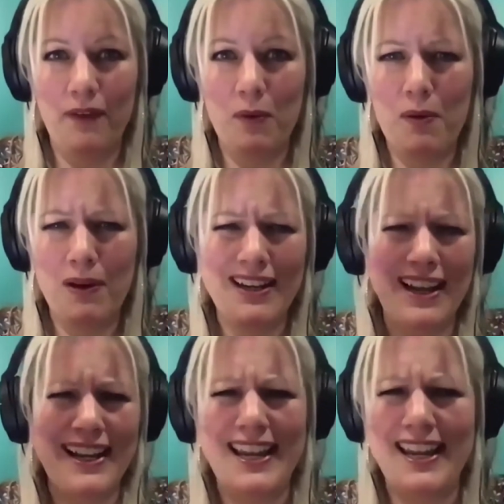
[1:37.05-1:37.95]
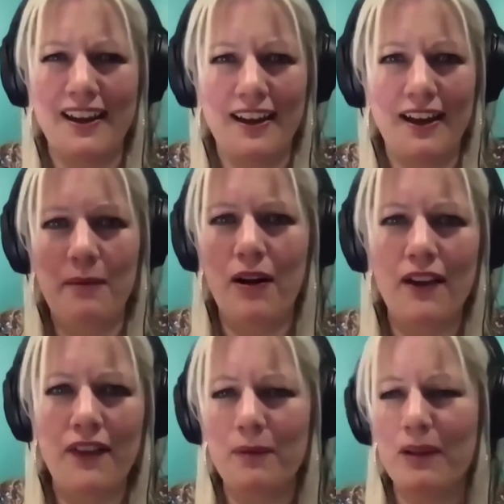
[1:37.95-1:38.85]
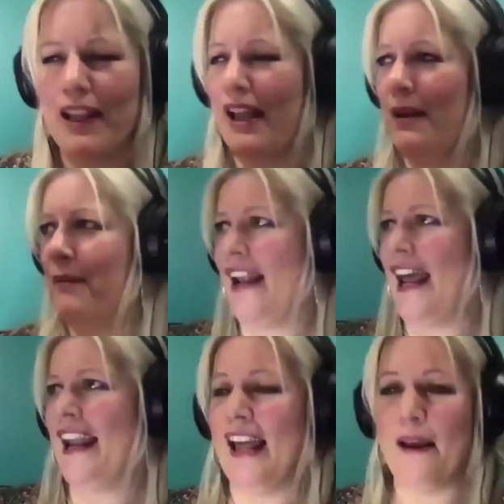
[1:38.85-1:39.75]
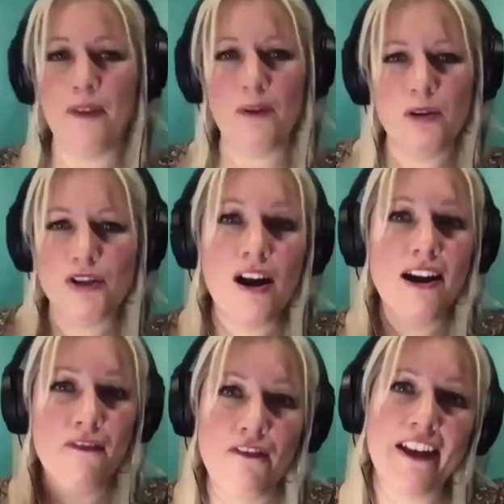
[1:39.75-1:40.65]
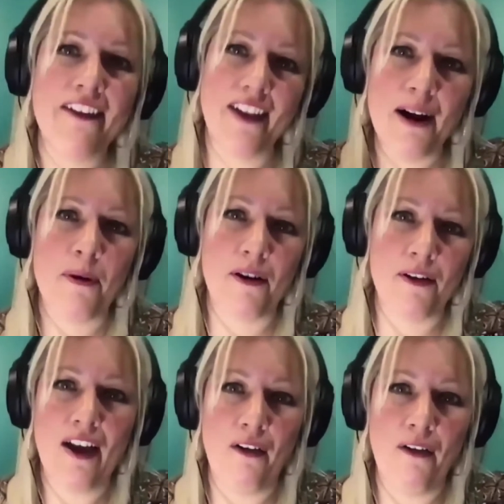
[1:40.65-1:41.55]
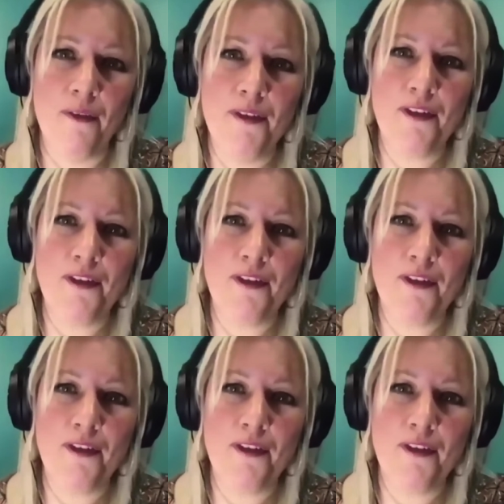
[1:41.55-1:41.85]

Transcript: So we went to IKEA and bought some lamps and had lamps, and we were trying to fix it up ourselves.